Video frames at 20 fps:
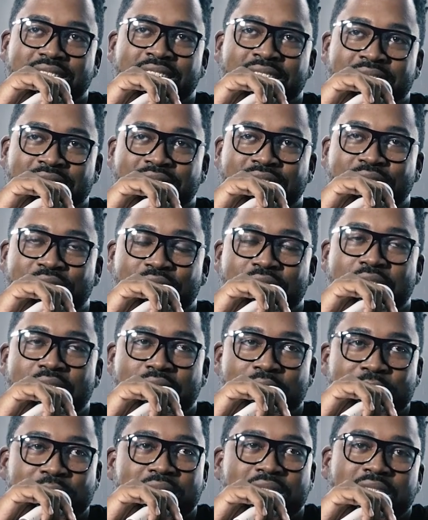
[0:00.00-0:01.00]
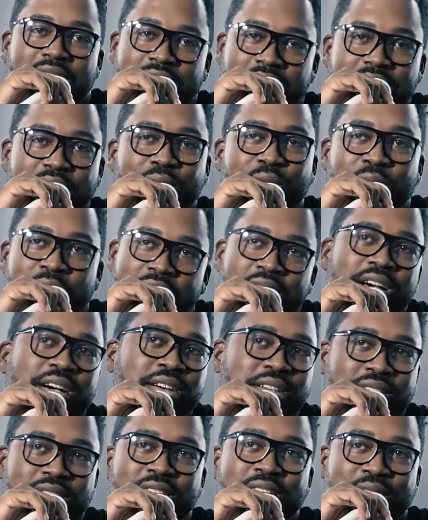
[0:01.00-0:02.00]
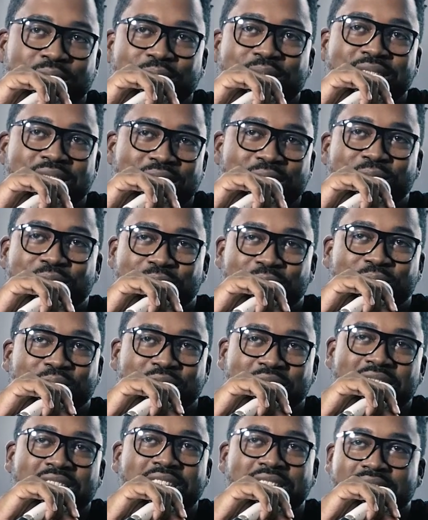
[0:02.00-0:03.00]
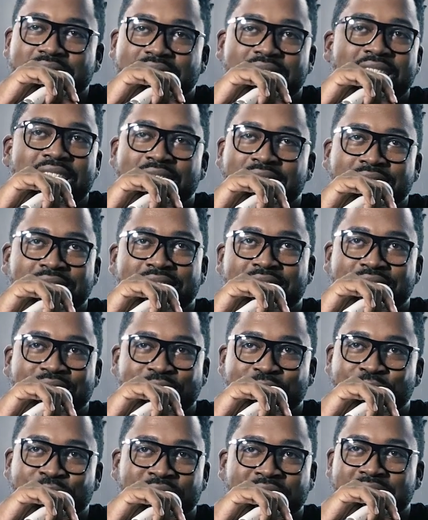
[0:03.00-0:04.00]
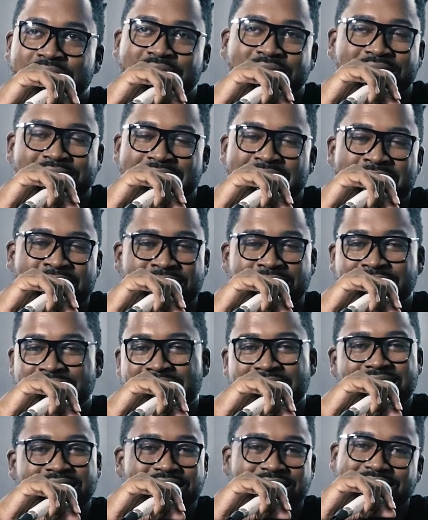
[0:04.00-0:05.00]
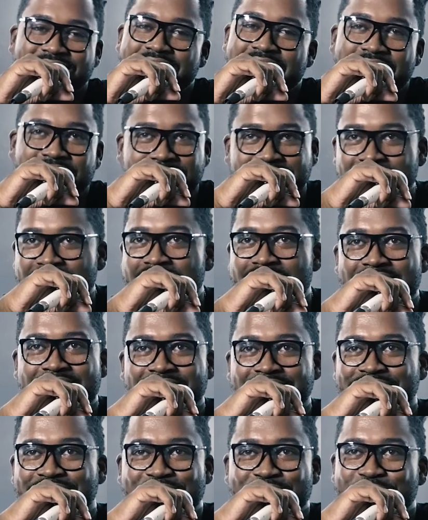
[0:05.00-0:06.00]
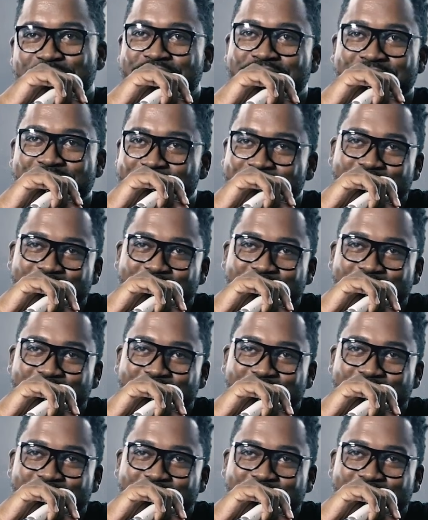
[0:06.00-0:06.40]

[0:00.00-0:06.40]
And, you know, I mean, I did well, you know what I'm saying, with the production side of things, but it just kind of changed, you know what I'm saying?